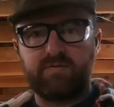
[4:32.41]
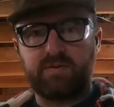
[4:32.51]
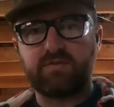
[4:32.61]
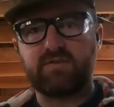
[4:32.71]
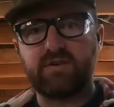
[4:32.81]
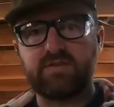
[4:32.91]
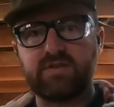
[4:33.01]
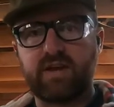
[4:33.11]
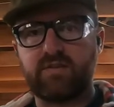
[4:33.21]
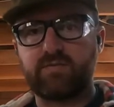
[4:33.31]
filter
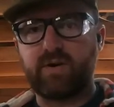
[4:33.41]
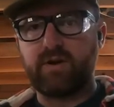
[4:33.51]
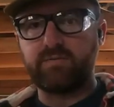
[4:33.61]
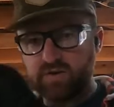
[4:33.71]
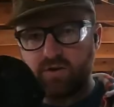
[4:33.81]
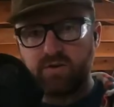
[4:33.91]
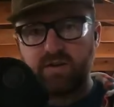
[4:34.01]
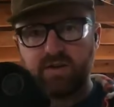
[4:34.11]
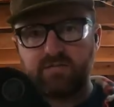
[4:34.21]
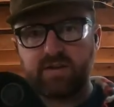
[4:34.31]
inside as well. So
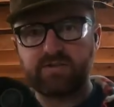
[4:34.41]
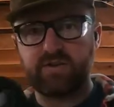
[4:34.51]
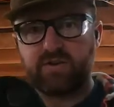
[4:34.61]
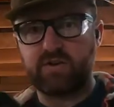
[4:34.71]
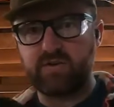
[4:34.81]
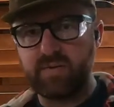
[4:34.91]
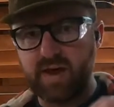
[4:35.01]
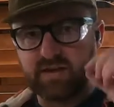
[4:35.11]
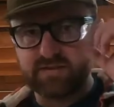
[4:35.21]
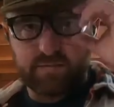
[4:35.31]
invest in a good
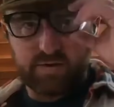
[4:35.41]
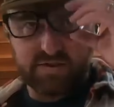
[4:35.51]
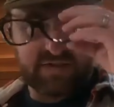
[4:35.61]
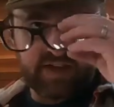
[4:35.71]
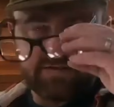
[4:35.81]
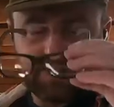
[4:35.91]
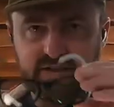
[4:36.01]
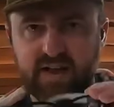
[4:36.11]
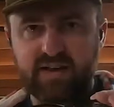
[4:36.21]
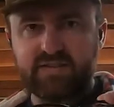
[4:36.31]
mask, some good safety
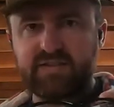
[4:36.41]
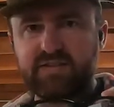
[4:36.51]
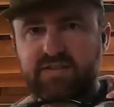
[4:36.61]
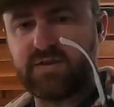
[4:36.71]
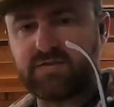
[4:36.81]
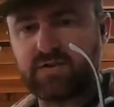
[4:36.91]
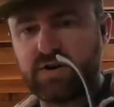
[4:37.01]
glasses. These are